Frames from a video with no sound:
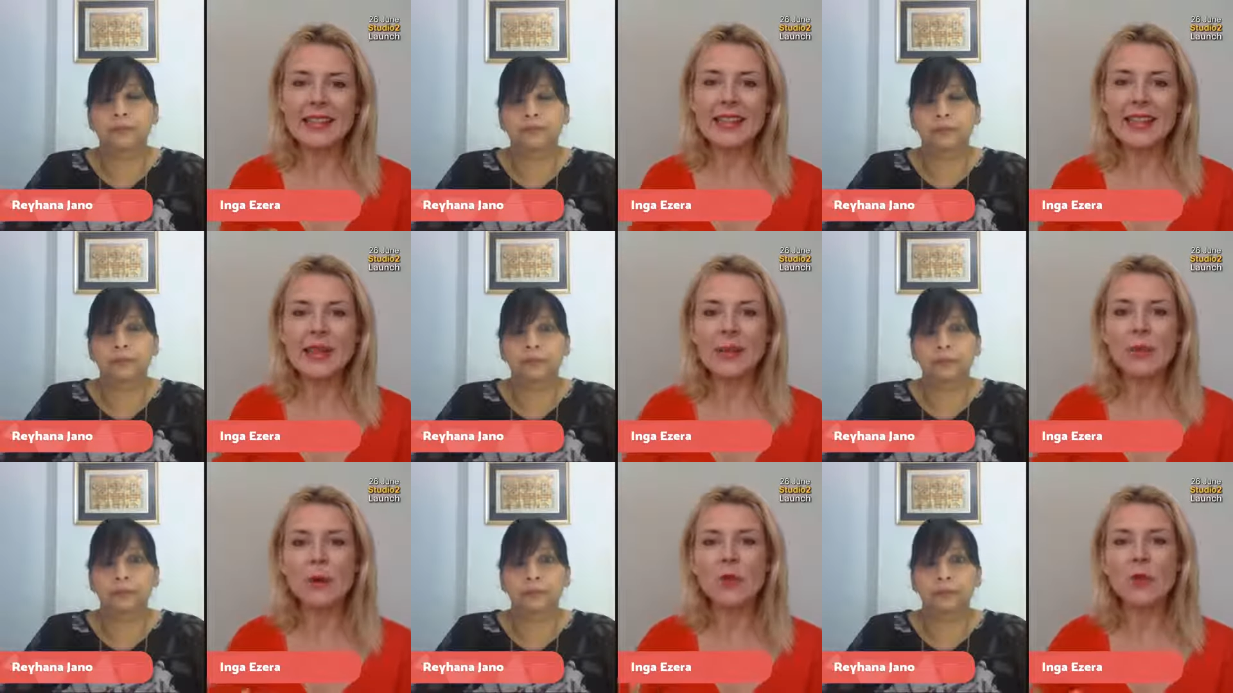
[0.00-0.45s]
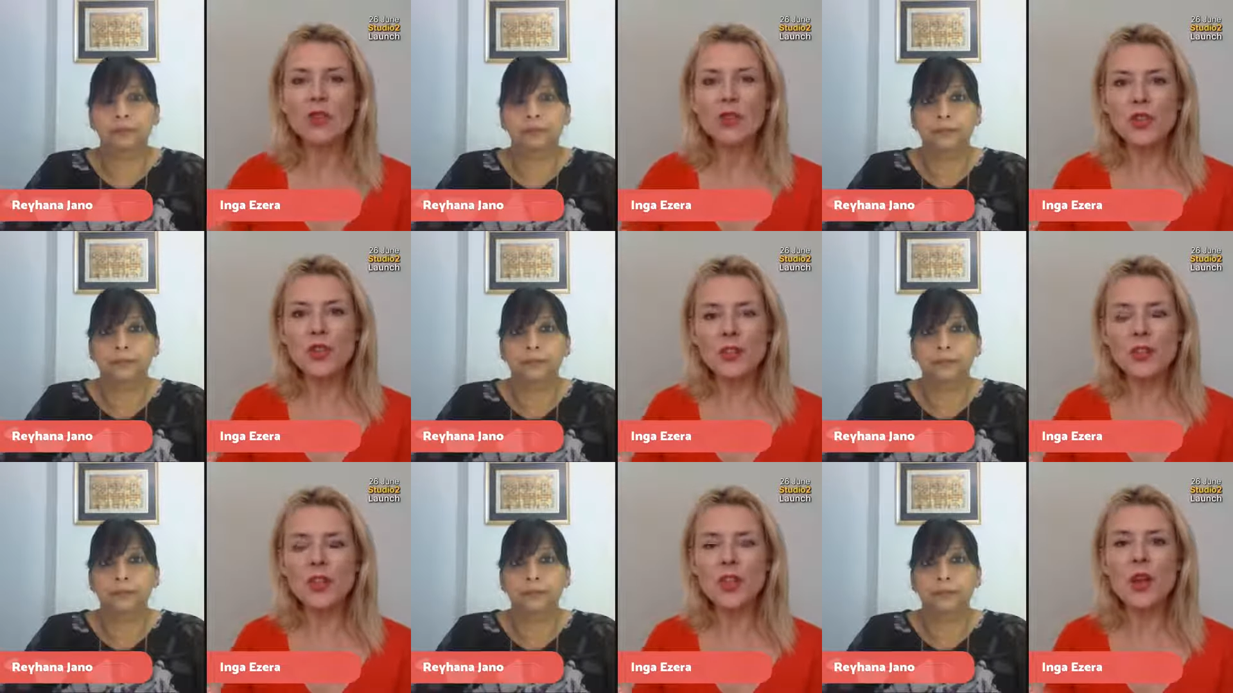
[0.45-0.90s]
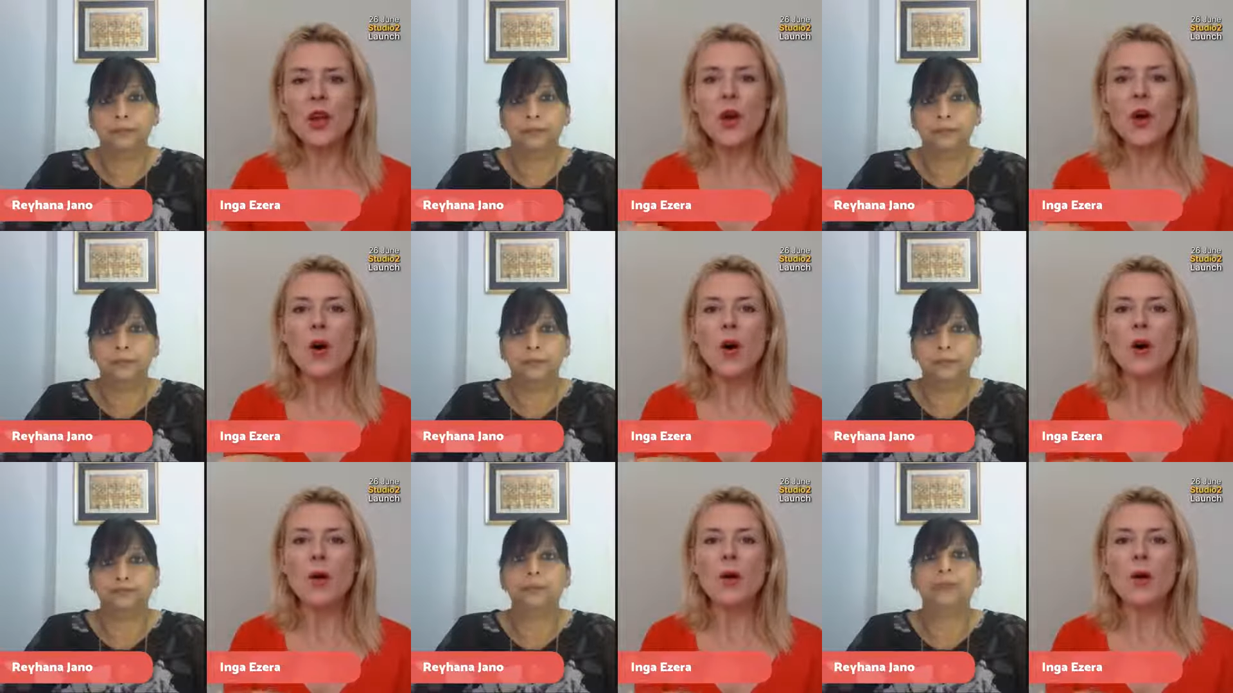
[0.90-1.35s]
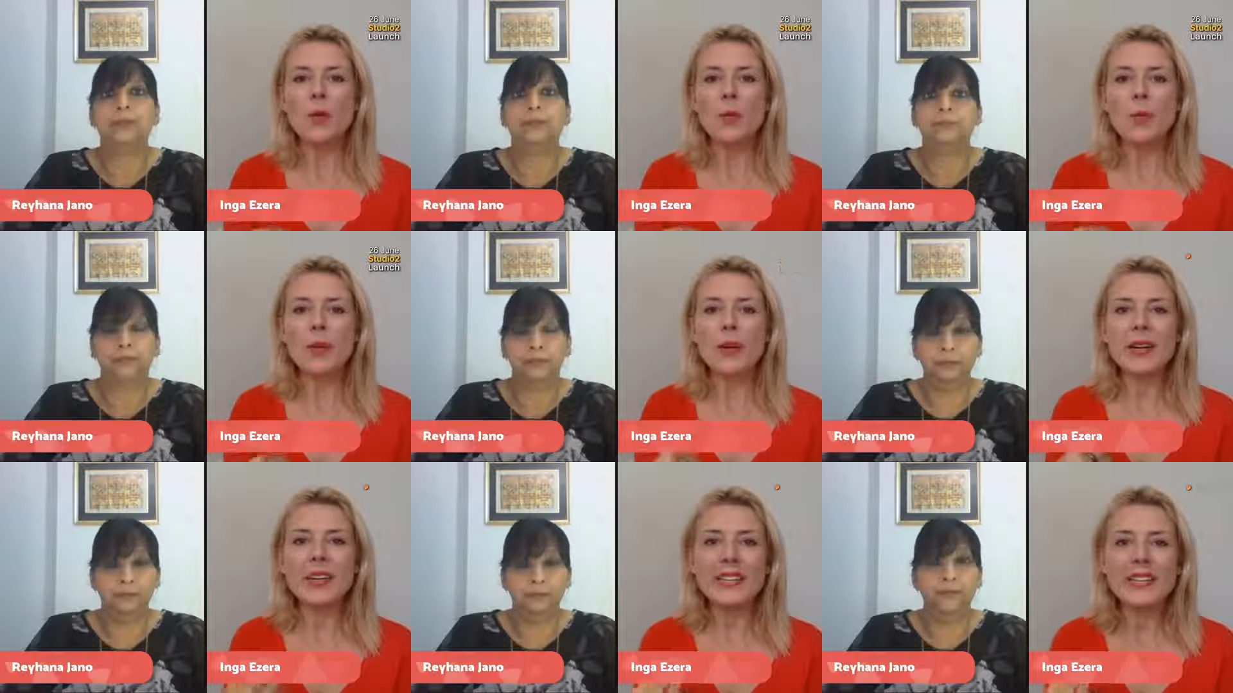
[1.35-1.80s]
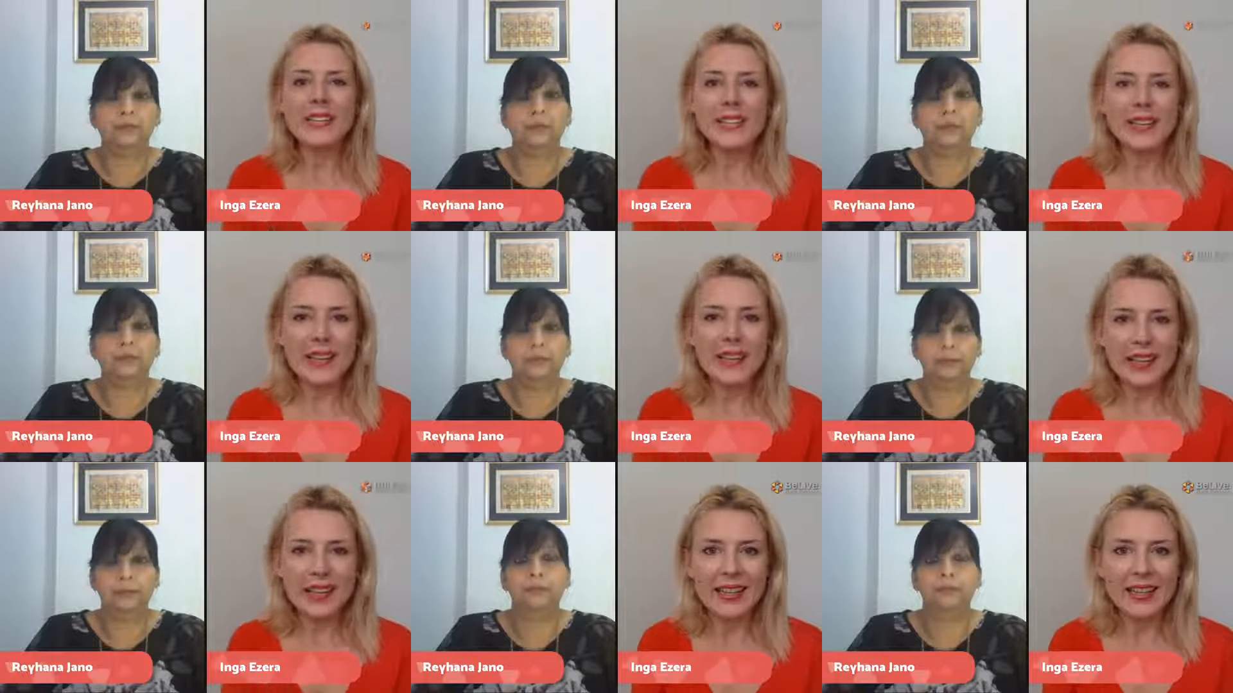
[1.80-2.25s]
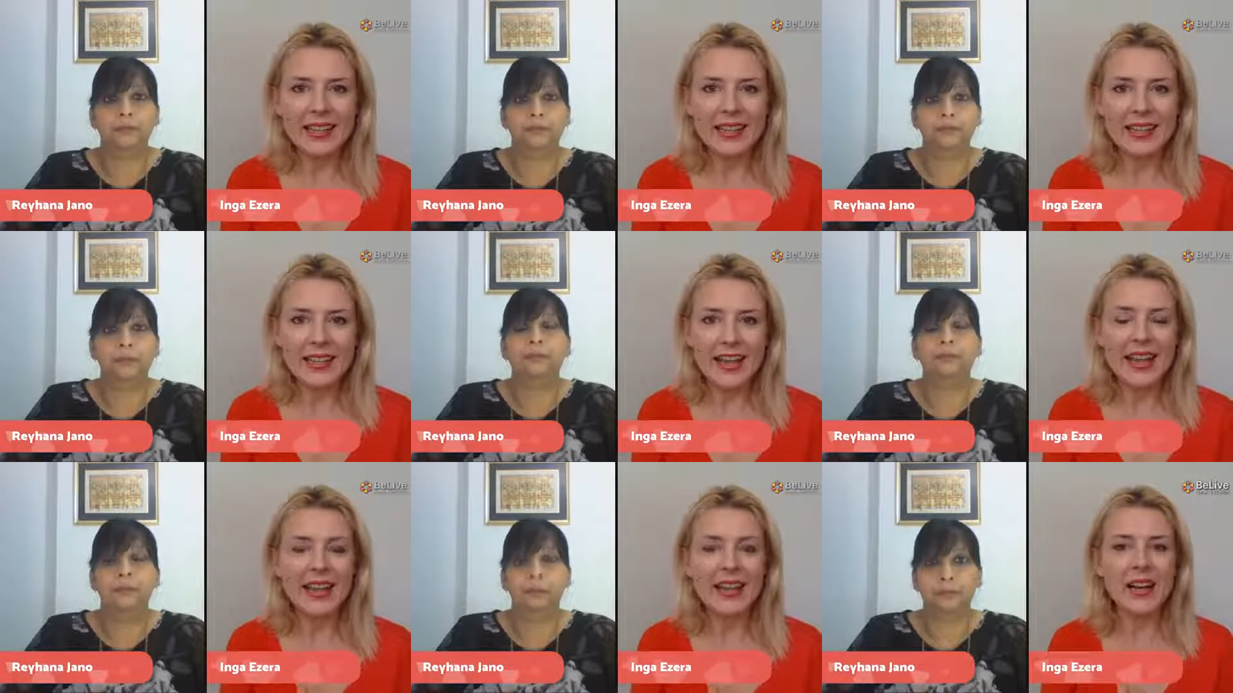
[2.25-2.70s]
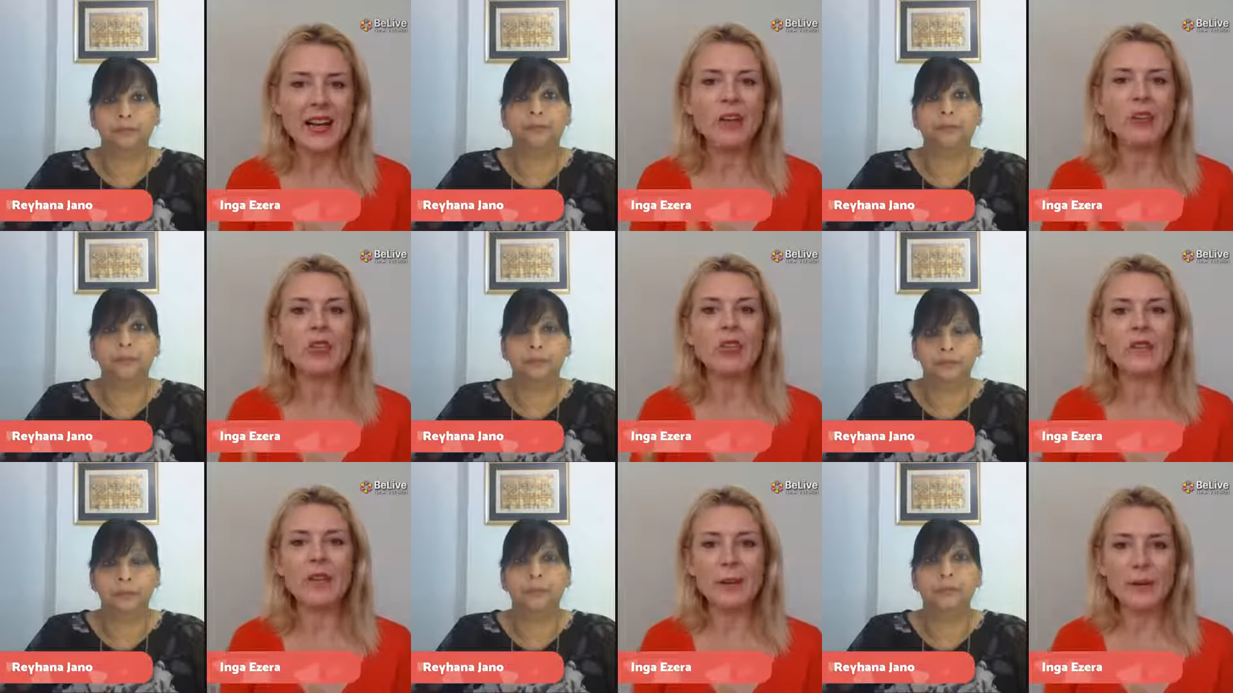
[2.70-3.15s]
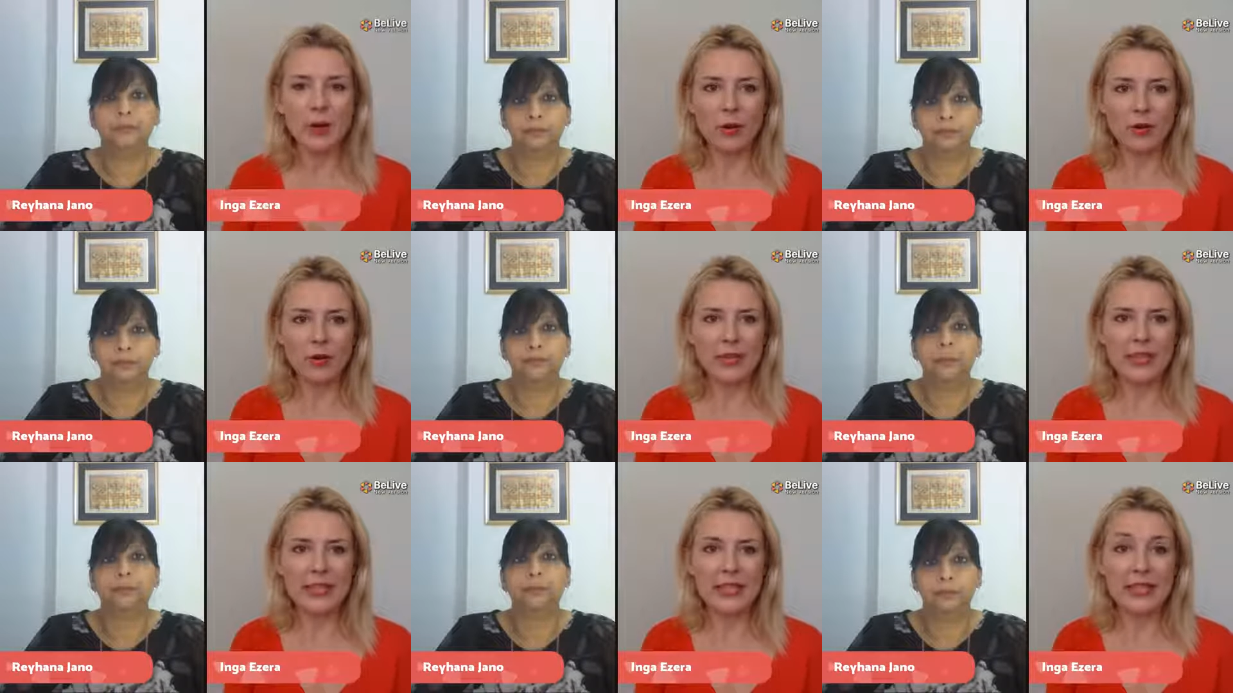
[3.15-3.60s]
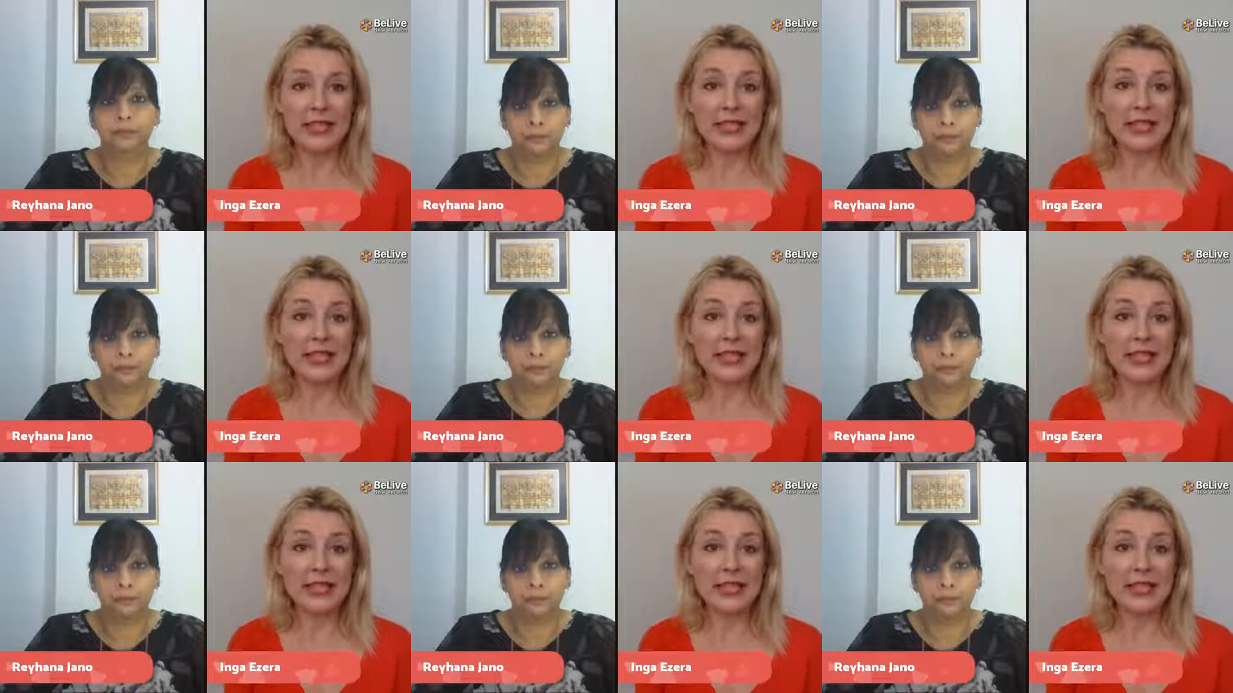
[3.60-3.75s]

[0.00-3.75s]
Speaker 1: the emotion or mm. personal is taken out of the process.